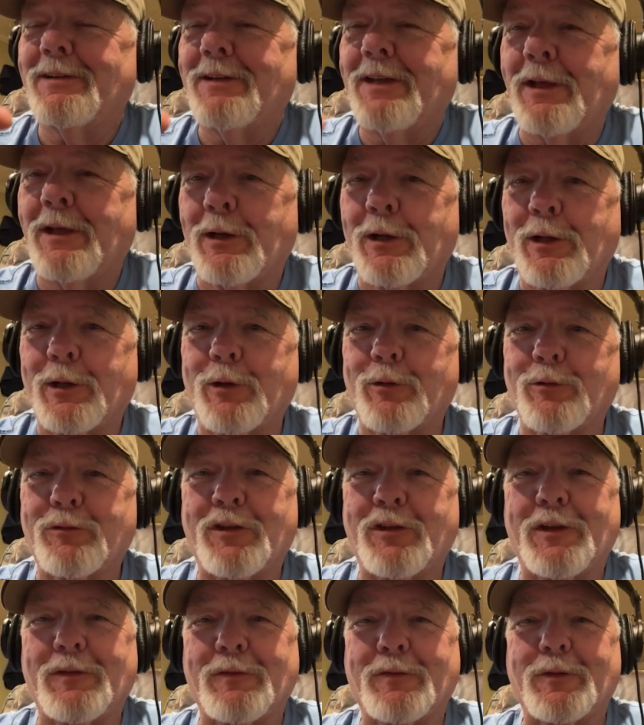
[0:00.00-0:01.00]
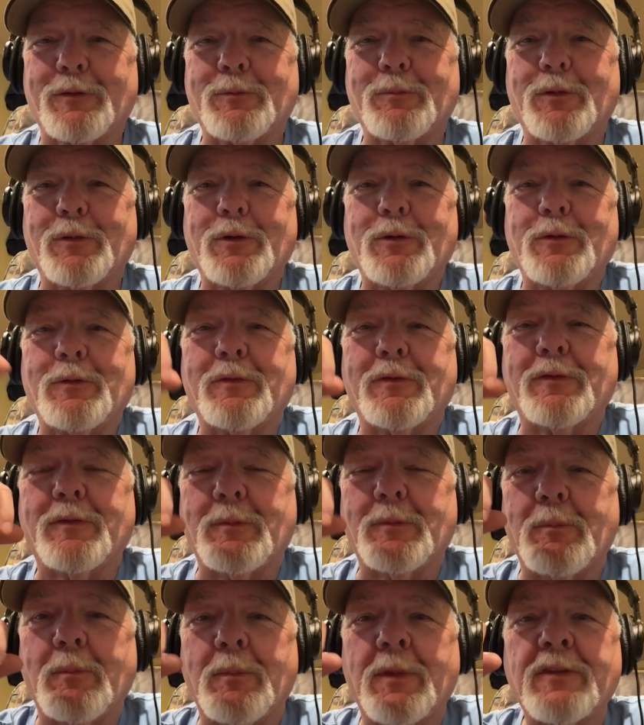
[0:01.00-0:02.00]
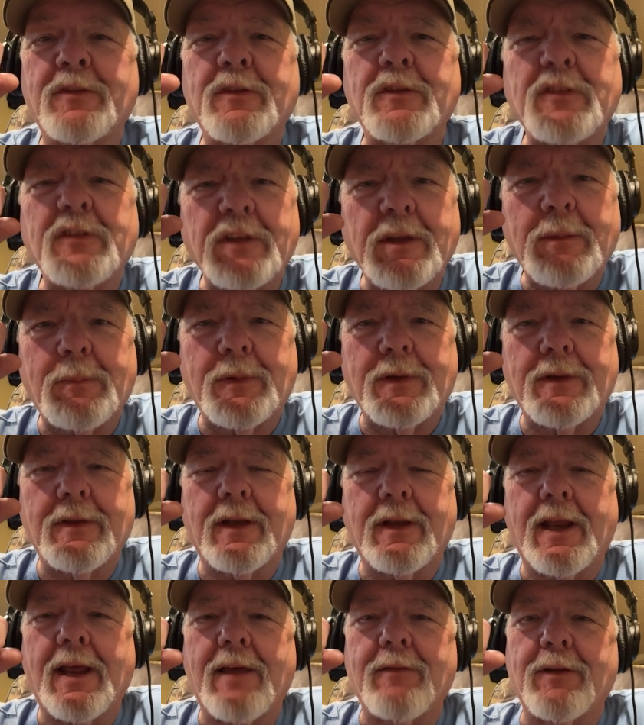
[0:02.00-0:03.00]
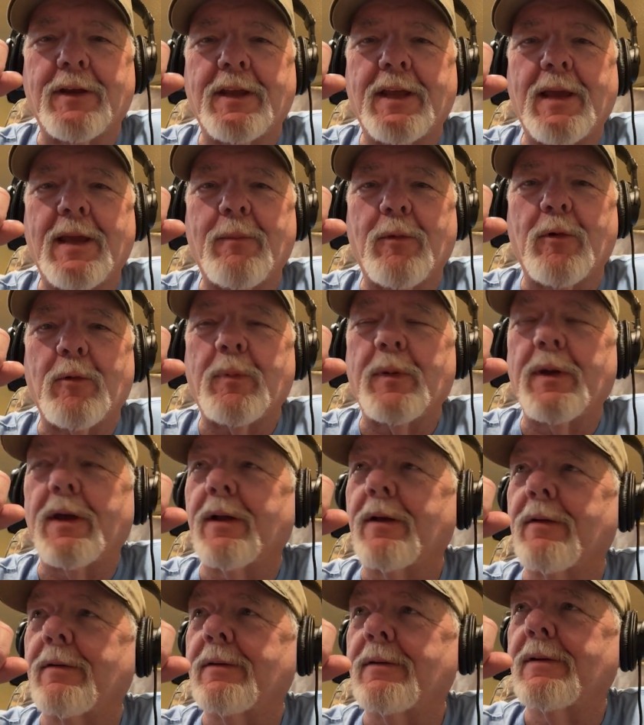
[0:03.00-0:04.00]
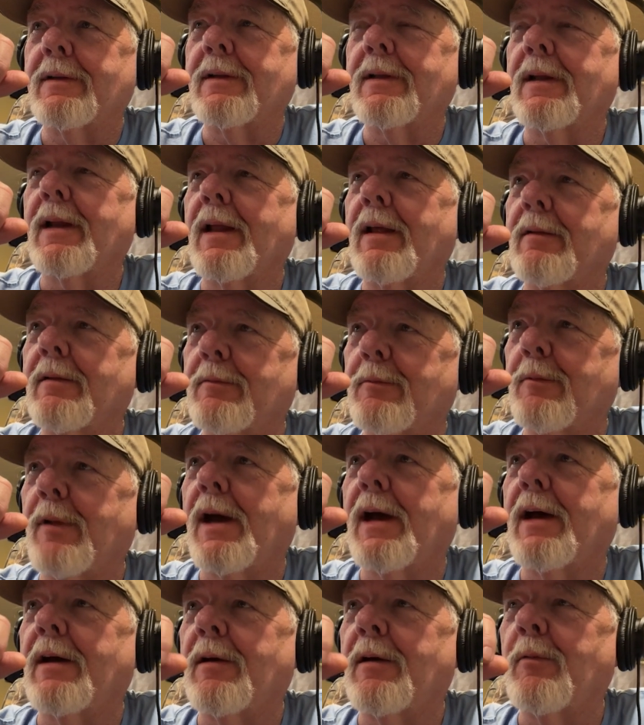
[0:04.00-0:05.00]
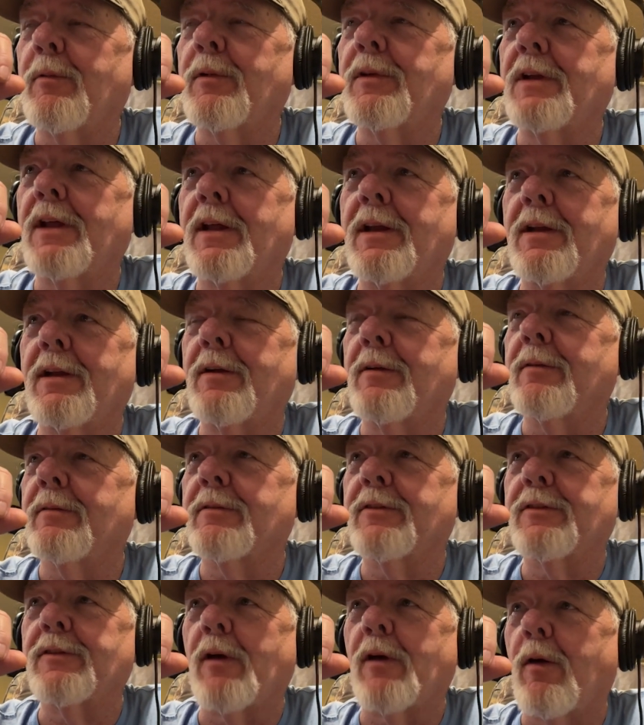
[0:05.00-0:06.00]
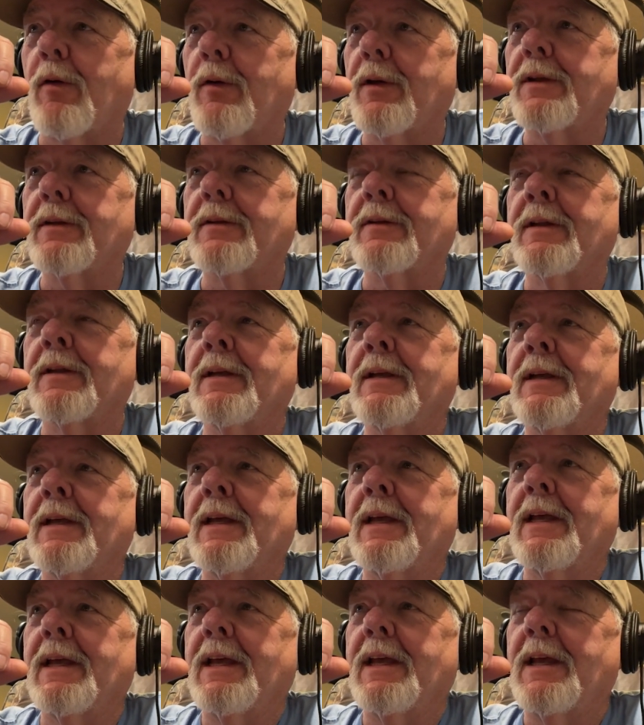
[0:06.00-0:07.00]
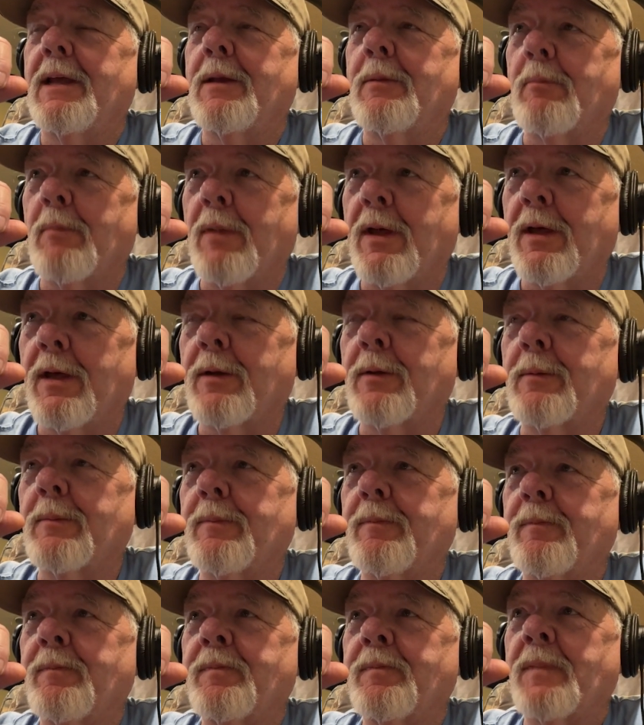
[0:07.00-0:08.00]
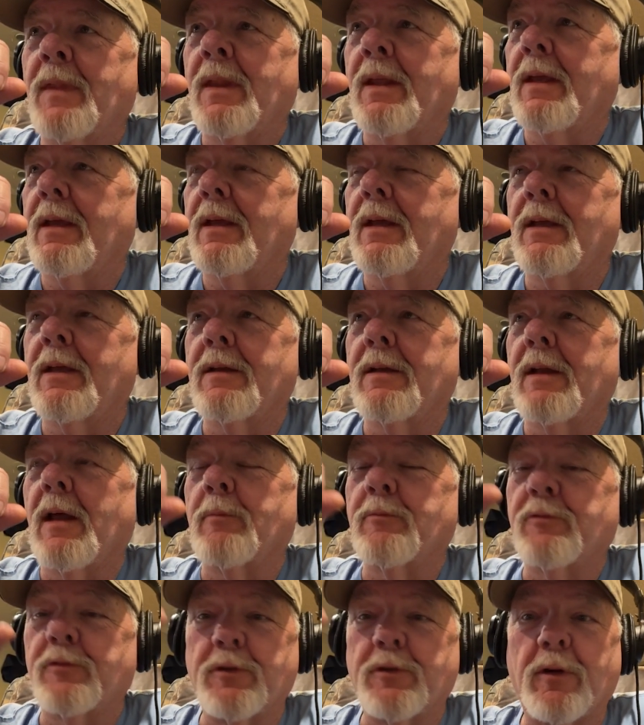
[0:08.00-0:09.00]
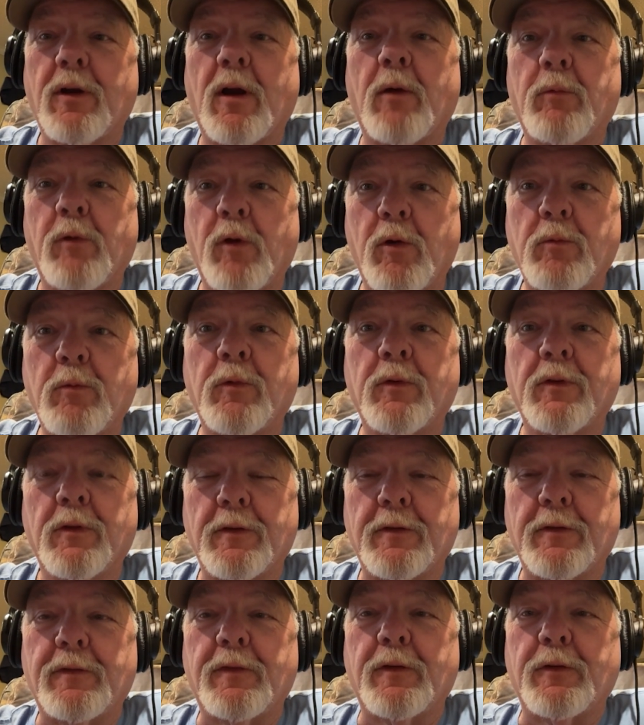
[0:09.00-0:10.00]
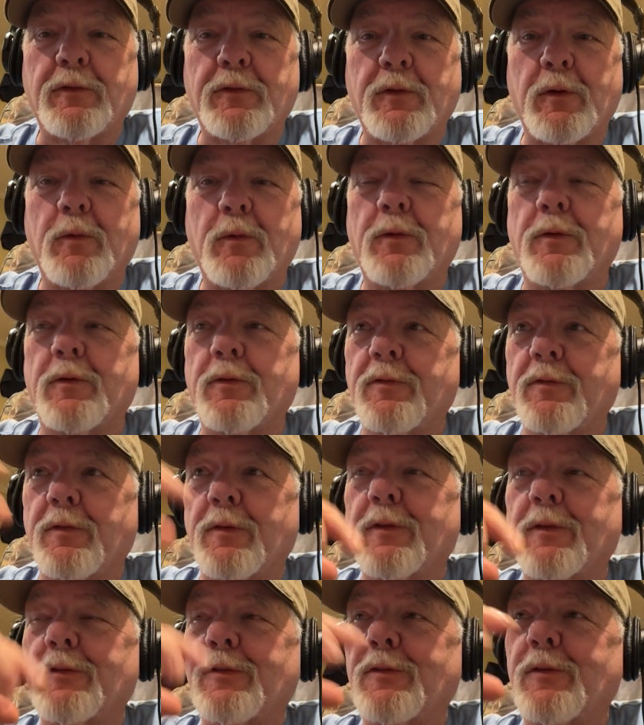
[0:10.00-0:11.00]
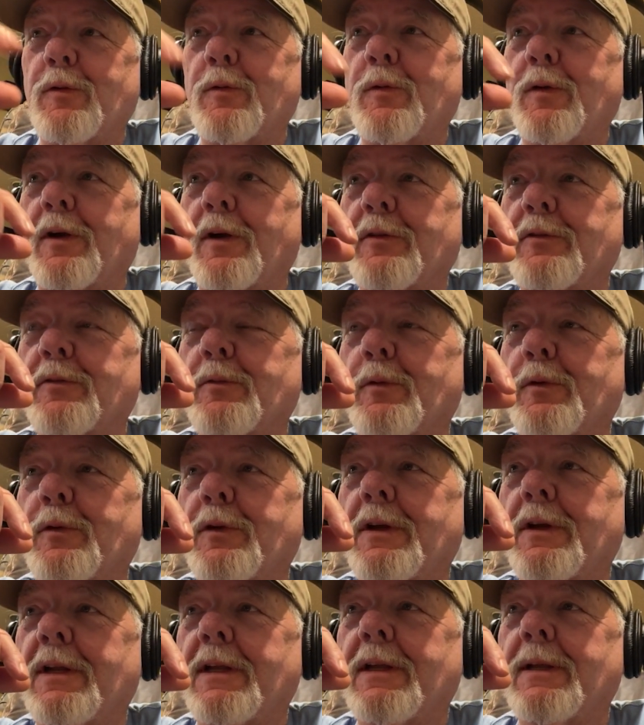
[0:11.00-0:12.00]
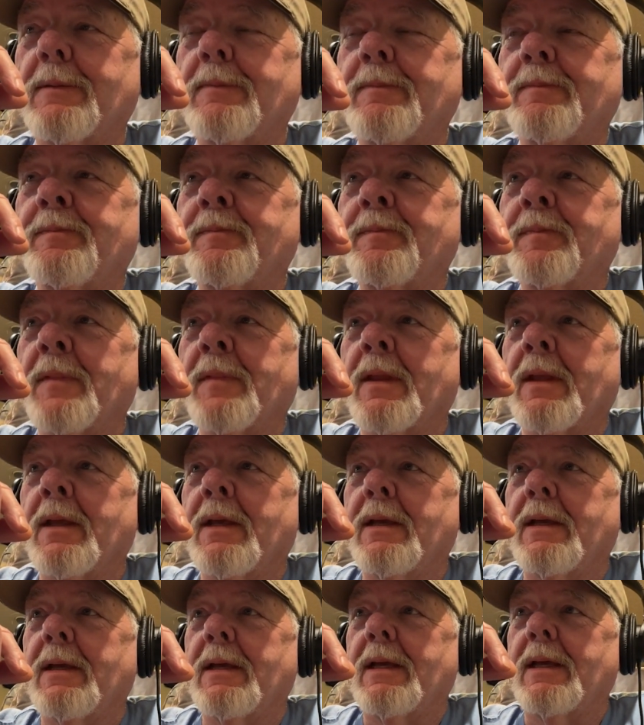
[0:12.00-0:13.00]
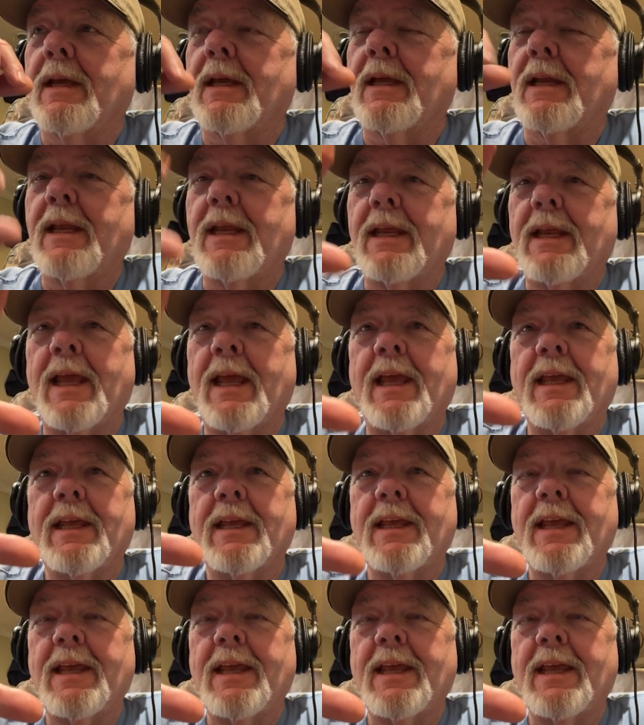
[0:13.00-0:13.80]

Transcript: in a little 10-foot booth from Mississippi that have a camo pattern." And I went down there and saw it and met them. And I'm sure I wrote one of the first orders for the store I was working in. And he